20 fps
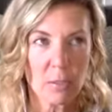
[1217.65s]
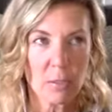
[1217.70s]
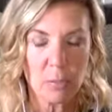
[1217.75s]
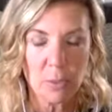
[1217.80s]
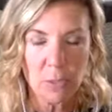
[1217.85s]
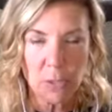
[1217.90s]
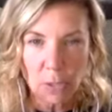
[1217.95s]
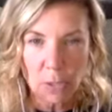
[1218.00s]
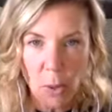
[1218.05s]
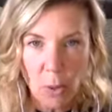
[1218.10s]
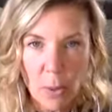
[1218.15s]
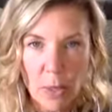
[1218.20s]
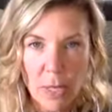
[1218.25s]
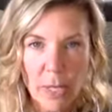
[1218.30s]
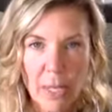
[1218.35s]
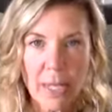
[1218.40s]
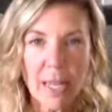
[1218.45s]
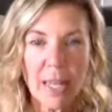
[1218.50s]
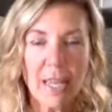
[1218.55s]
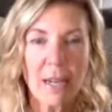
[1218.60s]

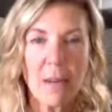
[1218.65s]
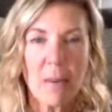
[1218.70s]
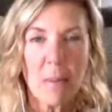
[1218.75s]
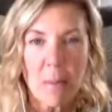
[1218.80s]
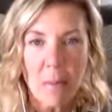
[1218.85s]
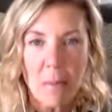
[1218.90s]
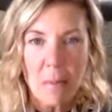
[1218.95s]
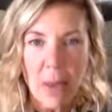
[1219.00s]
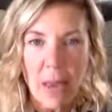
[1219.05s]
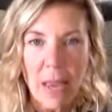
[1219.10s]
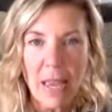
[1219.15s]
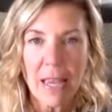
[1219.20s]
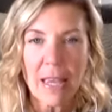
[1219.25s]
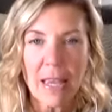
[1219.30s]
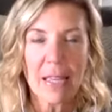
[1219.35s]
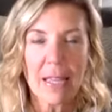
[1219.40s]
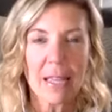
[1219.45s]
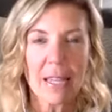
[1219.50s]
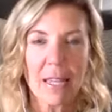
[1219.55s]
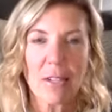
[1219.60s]
soaking in and
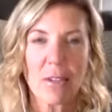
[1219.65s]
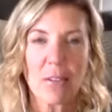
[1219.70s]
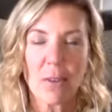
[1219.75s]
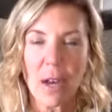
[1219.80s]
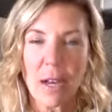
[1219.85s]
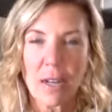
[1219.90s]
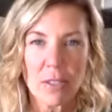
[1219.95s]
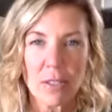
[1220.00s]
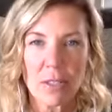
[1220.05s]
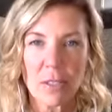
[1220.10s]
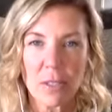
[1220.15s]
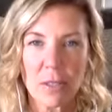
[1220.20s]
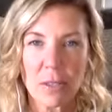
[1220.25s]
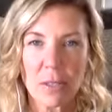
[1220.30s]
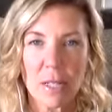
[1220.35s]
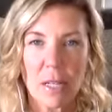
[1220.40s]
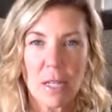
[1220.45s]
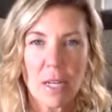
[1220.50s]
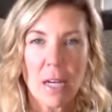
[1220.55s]
bathing in gratitude